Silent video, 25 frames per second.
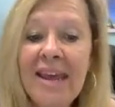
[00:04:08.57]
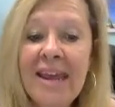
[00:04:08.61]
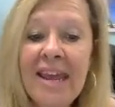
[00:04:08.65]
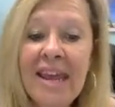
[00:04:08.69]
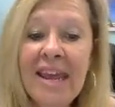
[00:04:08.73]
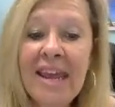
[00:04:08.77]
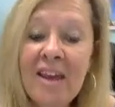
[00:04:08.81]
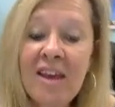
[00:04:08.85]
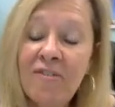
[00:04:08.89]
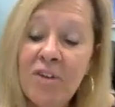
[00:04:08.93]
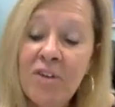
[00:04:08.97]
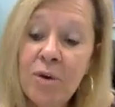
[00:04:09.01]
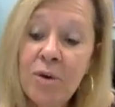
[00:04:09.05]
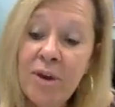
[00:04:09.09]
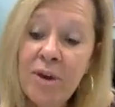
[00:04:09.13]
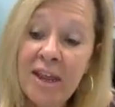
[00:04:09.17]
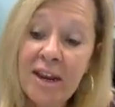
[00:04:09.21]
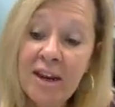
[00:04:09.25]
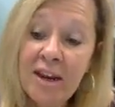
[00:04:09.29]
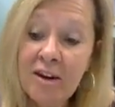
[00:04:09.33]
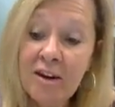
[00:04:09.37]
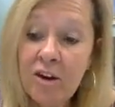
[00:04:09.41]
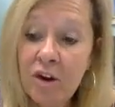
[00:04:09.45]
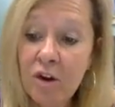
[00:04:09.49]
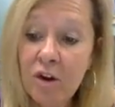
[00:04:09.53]
If you get
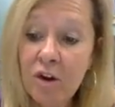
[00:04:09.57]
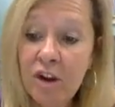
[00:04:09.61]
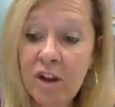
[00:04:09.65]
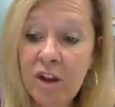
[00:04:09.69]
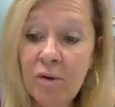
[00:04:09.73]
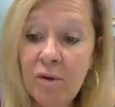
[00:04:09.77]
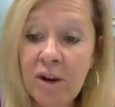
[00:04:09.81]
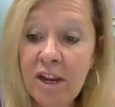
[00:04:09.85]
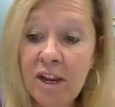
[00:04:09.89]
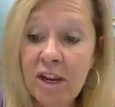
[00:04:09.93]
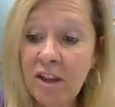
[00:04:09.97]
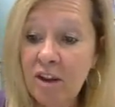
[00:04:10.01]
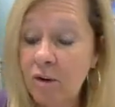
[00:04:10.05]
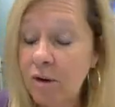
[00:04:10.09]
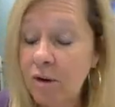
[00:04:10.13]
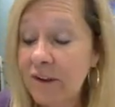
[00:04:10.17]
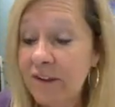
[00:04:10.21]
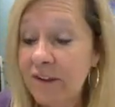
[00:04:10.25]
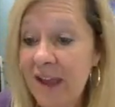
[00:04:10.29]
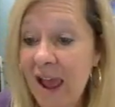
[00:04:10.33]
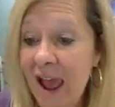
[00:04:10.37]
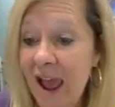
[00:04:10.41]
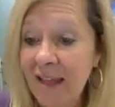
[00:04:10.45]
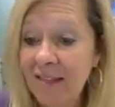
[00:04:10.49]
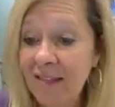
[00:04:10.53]
into your unit and you
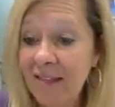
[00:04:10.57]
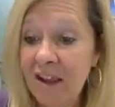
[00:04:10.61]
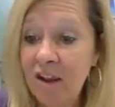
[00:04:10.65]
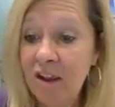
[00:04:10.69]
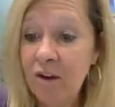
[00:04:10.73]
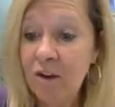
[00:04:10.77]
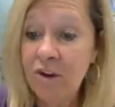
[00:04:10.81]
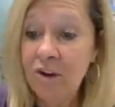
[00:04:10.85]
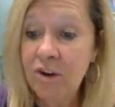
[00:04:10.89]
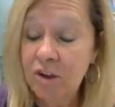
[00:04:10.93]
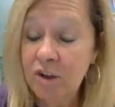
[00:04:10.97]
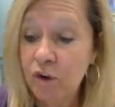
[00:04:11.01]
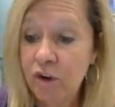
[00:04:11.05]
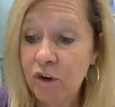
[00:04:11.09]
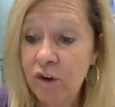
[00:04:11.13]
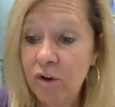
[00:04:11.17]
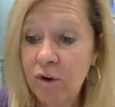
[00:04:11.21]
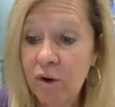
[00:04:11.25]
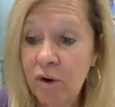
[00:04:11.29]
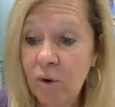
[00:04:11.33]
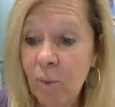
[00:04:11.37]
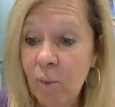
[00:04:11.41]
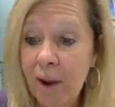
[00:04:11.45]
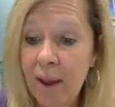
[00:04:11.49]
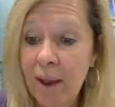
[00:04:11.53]
decide that you did your
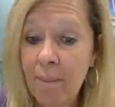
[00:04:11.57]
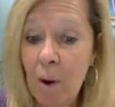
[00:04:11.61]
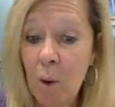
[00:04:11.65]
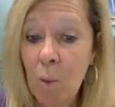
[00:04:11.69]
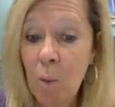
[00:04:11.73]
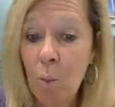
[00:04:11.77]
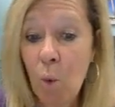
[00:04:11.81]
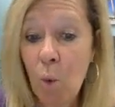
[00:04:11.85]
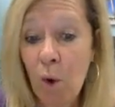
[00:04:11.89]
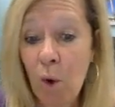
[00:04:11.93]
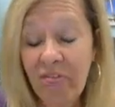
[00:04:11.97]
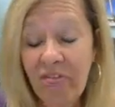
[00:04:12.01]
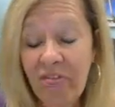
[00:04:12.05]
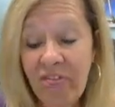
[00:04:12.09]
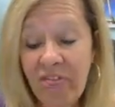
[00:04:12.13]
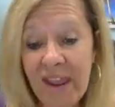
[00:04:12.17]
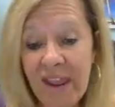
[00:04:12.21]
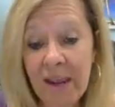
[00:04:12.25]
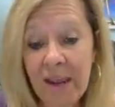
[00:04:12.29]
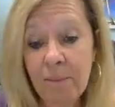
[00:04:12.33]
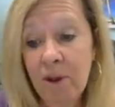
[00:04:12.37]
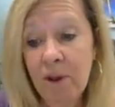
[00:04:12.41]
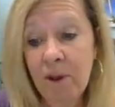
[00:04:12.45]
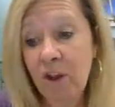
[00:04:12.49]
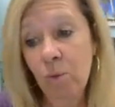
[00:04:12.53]
unit web on one
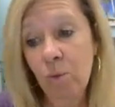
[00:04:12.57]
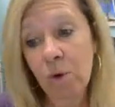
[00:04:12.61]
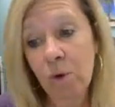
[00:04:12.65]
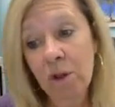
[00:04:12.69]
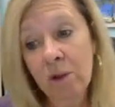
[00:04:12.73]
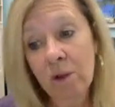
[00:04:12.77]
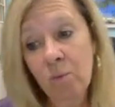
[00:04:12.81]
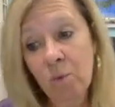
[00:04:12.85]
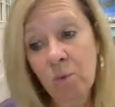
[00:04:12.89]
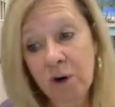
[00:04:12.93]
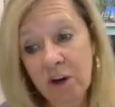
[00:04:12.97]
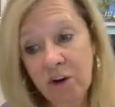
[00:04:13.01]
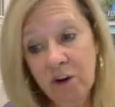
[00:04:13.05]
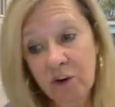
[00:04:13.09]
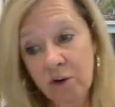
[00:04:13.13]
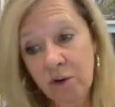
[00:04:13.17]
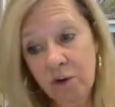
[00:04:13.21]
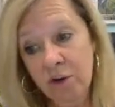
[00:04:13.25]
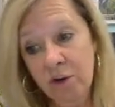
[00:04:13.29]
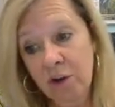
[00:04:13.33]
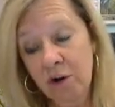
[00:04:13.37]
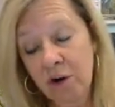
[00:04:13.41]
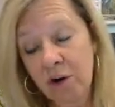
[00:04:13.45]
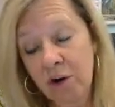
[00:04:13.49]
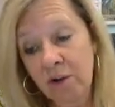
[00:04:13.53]
thing, but you really want to do your
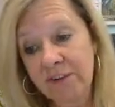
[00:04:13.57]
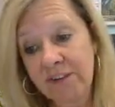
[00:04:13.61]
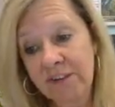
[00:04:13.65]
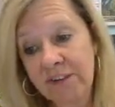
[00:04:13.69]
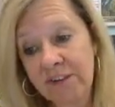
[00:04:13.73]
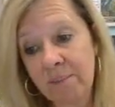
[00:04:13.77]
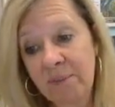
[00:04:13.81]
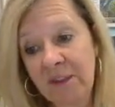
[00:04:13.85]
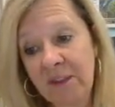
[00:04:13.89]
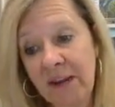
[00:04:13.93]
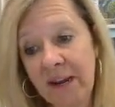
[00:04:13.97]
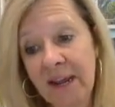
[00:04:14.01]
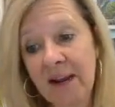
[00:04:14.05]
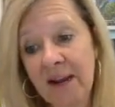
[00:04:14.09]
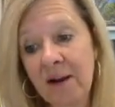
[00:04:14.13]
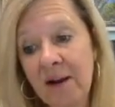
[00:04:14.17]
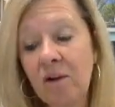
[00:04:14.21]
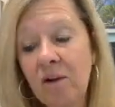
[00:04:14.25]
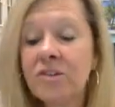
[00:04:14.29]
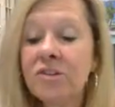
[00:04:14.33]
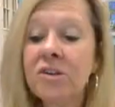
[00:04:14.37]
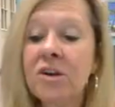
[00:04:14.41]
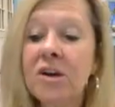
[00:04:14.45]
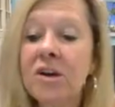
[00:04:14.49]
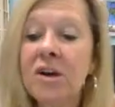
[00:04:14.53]
unit on something
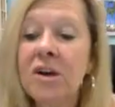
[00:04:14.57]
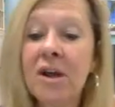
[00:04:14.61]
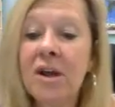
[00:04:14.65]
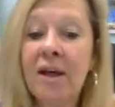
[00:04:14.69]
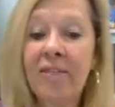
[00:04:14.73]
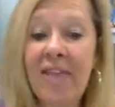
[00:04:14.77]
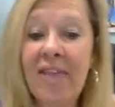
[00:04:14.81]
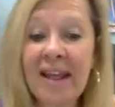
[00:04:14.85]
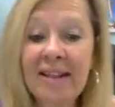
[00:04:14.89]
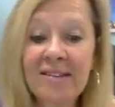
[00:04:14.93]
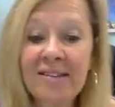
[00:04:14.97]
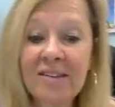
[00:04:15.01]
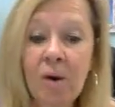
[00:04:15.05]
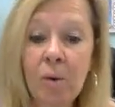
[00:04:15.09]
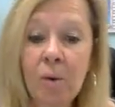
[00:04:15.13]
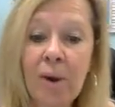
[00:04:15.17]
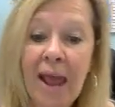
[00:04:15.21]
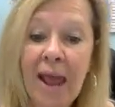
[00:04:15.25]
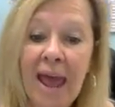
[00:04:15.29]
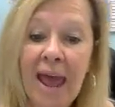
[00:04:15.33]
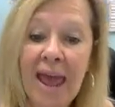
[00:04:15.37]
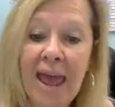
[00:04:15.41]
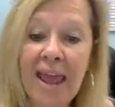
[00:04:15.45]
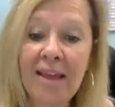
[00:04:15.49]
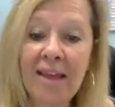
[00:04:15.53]
else, that's
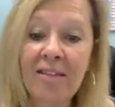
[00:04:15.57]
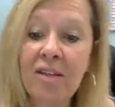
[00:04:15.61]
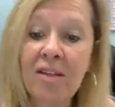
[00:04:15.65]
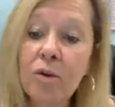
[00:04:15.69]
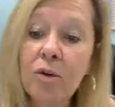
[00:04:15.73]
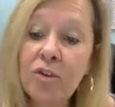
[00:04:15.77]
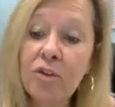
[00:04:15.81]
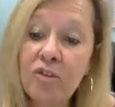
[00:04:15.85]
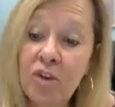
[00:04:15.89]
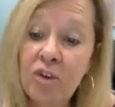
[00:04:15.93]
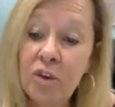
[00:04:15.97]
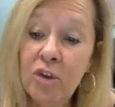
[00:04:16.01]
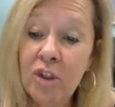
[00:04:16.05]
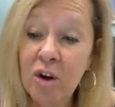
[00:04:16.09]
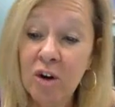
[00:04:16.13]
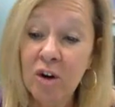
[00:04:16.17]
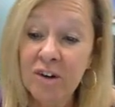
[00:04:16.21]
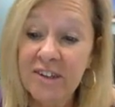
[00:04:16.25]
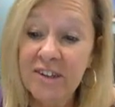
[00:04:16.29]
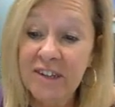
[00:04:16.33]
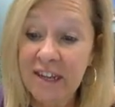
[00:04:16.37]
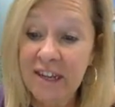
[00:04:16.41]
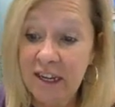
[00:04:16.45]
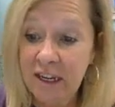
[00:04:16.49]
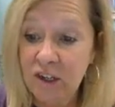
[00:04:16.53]
okay. Those of you that are
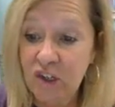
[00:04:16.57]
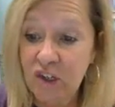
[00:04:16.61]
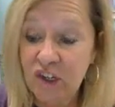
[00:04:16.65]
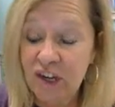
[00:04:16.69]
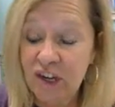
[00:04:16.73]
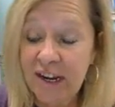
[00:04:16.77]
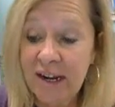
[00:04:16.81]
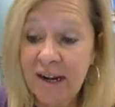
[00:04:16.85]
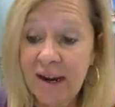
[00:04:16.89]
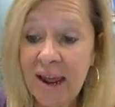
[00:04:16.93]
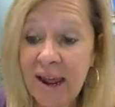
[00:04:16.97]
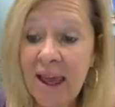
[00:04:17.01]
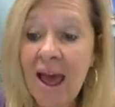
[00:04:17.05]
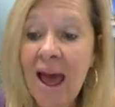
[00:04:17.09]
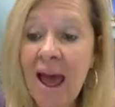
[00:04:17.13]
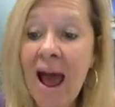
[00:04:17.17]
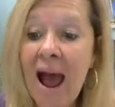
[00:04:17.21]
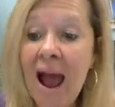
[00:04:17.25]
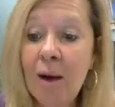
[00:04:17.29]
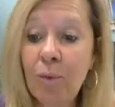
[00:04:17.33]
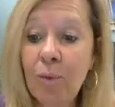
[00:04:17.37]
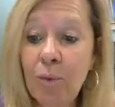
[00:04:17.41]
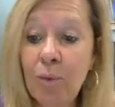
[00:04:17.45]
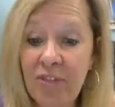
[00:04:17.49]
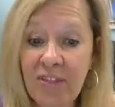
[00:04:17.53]
teaching,
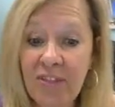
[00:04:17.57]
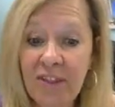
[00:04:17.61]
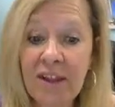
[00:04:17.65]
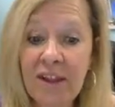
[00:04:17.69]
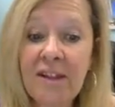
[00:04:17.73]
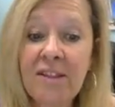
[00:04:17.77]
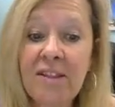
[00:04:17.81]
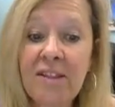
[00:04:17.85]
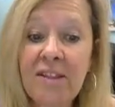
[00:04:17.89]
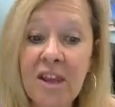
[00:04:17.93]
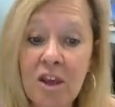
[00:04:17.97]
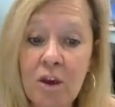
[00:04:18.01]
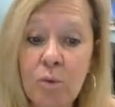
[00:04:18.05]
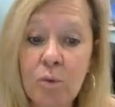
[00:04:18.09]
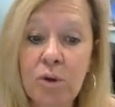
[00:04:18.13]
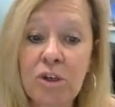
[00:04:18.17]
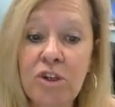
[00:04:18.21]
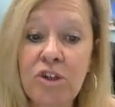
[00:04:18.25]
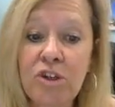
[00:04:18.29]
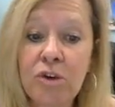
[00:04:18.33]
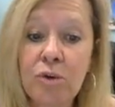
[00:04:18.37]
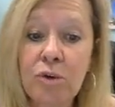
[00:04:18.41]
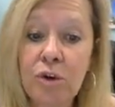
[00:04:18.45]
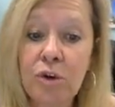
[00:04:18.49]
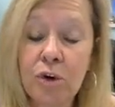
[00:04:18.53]
I would think that you would
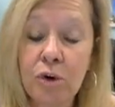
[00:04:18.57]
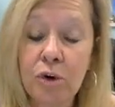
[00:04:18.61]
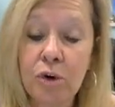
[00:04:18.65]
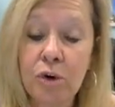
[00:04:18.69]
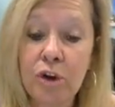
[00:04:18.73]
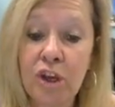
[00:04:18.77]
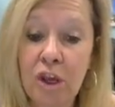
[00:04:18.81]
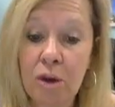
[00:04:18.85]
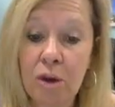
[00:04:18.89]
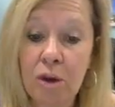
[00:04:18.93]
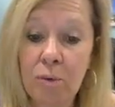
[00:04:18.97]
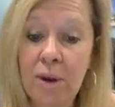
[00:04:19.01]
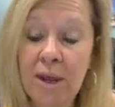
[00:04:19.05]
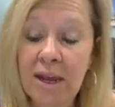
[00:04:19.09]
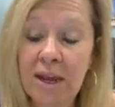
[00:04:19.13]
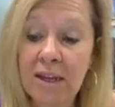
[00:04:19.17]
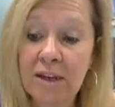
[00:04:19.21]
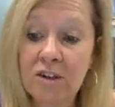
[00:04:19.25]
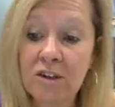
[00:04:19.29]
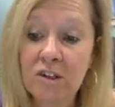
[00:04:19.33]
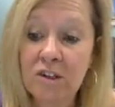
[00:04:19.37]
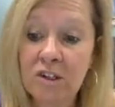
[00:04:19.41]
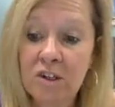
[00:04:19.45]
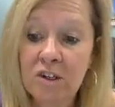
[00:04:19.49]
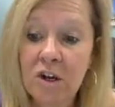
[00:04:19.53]
do your
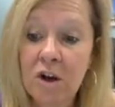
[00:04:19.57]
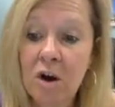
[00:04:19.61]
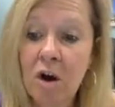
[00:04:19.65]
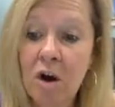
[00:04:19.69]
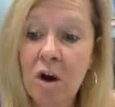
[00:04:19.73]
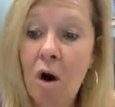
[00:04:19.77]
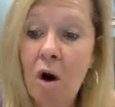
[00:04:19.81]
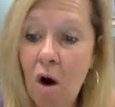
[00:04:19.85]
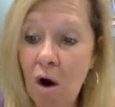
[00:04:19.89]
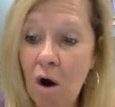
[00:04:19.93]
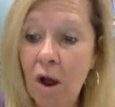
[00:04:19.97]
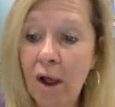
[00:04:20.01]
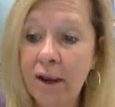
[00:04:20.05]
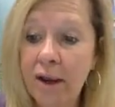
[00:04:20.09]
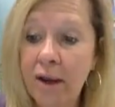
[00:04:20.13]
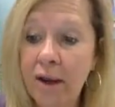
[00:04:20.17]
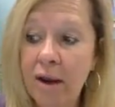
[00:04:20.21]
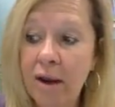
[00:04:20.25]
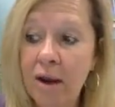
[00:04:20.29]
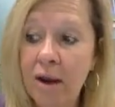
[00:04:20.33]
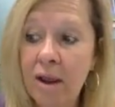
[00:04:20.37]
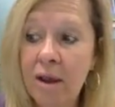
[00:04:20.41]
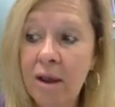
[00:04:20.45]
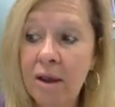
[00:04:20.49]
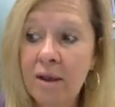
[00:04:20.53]
unit
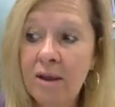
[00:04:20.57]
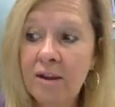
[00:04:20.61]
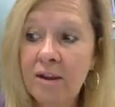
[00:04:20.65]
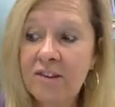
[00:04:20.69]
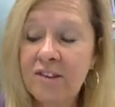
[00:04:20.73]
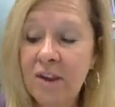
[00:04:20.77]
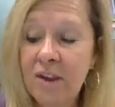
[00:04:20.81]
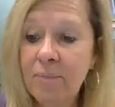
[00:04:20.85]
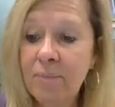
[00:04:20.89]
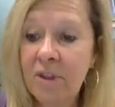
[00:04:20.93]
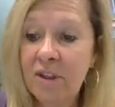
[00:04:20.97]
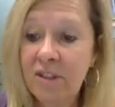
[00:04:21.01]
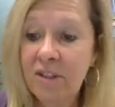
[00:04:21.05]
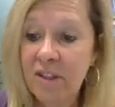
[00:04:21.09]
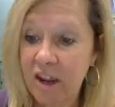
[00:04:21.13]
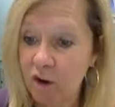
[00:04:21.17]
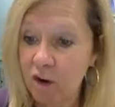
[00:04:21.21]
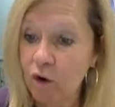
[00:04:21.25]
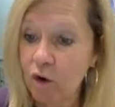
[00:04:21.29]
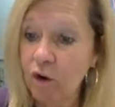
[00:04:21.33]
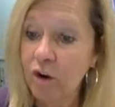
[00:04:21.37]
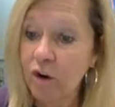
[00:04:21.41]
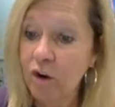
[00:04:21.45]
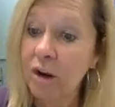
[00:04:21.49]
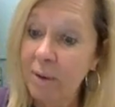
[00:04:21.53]
on something that
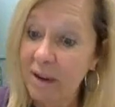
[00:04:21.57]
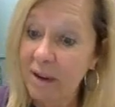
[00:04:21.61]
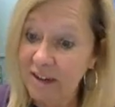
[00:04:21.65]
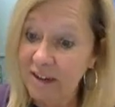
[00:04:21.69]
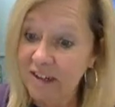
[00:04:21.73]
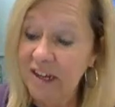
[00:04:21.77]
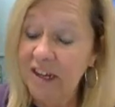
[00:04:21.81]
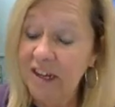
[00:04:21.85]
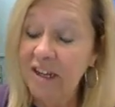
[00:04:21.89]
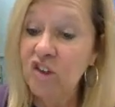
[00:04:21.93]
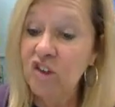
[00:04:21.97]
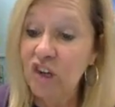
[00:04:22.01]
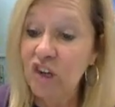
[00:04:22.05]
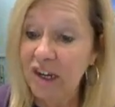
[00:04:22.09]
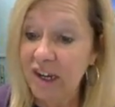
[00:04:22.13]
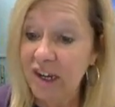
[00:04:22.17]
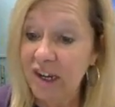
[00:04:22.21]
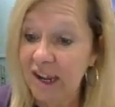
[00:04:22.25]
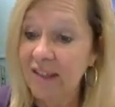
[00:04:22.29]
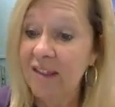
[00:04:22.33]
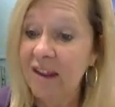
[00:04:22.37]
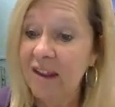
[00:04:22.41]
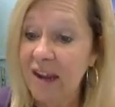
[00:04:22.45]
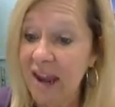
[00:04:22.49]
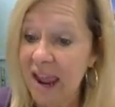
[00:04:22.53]
you're going to be teaching
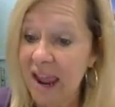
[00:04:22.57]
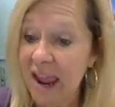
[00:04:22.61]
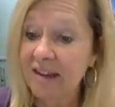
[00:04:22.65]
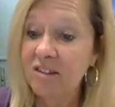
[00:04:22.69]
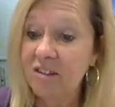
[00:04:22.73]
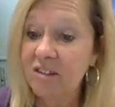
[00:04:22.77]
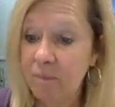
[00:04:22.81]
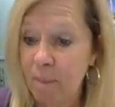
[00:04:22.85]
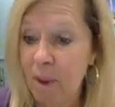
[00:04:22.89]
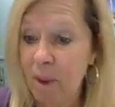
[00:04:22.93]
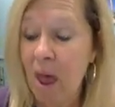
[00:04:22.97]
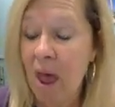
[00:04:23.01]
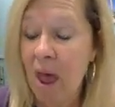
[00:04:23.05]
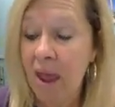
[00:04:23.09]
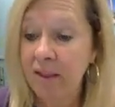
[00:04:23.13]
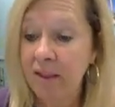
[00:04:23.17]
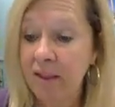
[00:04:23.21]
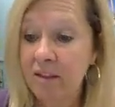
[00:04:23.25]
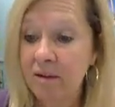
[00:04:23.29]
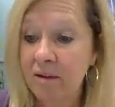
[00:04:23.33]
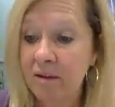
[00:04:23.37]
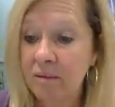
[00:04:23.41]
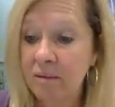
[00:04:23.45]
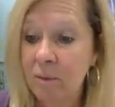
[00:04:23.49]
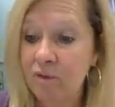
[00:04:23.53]
in the next
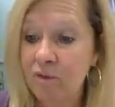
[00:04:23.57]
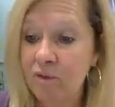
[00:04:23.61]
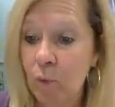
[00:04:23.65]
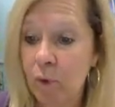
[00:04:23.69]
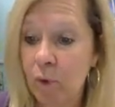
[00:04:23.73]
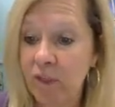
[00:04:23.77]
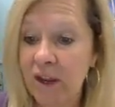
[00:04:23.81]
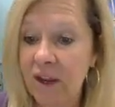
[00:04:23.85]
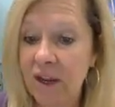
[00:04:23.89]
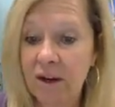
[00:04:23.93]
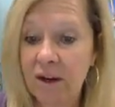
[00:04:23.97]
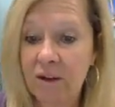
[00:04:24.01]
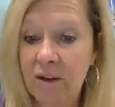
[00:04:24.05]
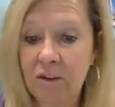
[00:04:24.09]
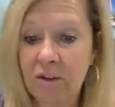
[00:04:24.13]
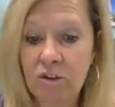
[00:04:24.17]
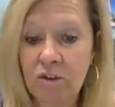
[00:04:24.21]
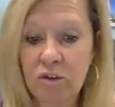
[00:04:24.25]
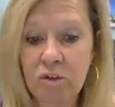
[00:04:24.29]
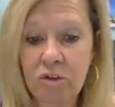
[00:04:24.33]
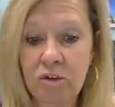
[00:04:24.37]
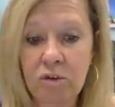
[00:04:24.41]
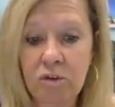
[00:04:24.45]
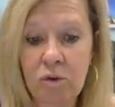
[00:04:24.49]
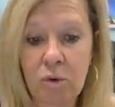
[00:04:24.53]
month before the end of the
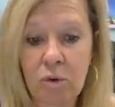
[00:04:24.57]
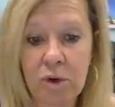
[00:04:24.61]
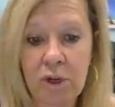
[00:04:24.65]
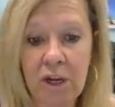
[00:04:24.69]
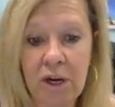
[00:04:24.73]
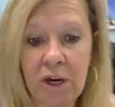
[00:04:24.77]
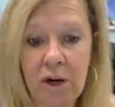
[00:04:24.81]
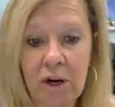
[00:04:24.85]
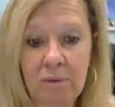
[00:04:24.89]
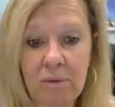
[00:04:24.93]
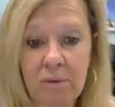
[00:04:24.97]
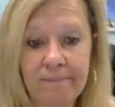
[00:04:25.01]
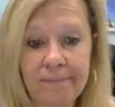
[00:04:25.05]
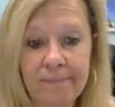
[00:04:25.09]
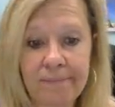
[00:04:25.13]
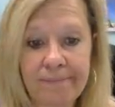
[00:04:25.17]
school year.